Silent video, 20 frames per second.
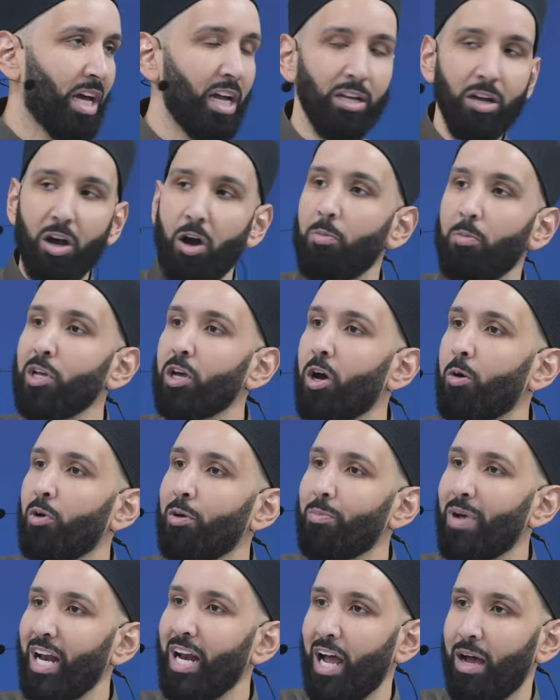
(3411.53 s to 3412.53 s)
Al-Yawma
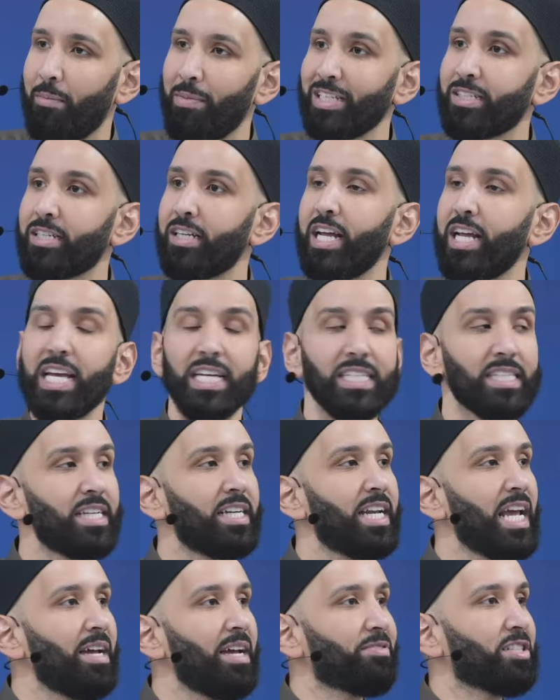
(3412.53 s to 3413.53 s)
Yawmul Malhama, today is the
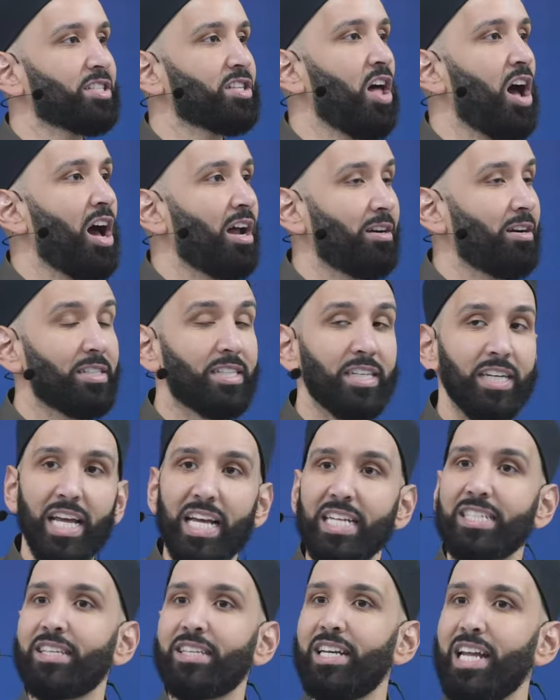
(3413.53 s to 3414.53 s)
day of slaughter,
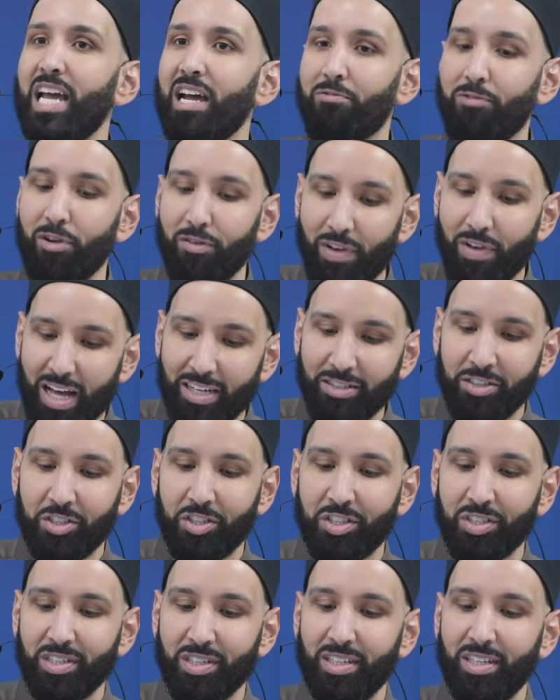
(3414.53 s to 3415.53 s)
today is the day of
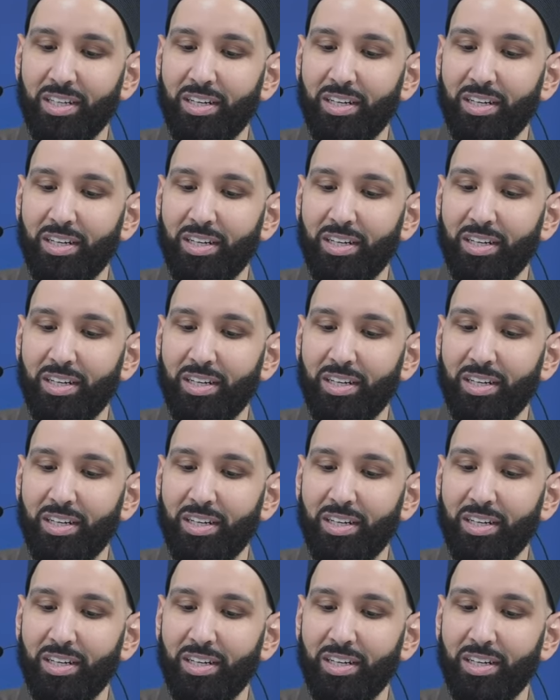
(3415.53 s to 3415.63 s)
revenge.